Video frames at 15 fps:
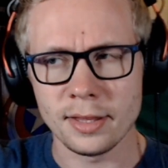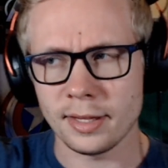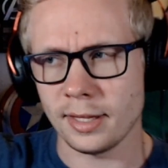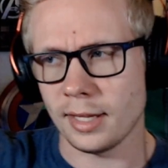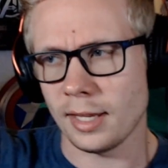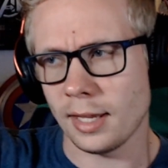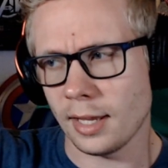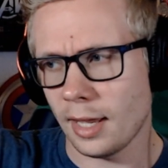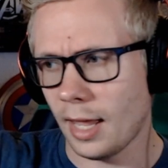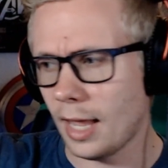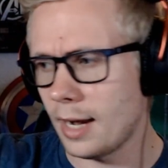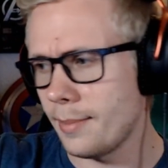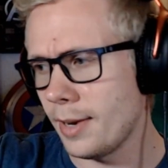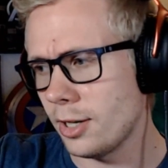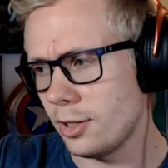the
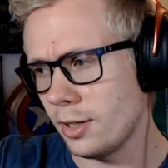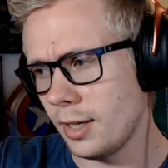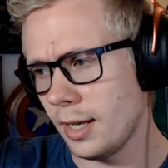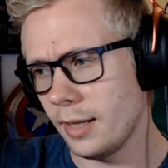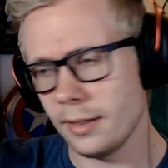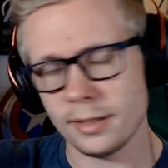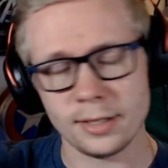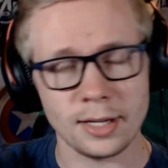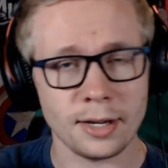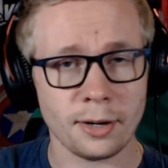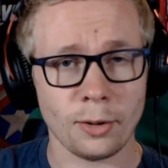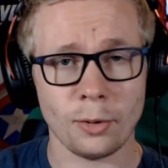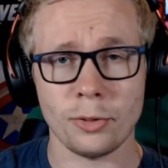animation getting stuck,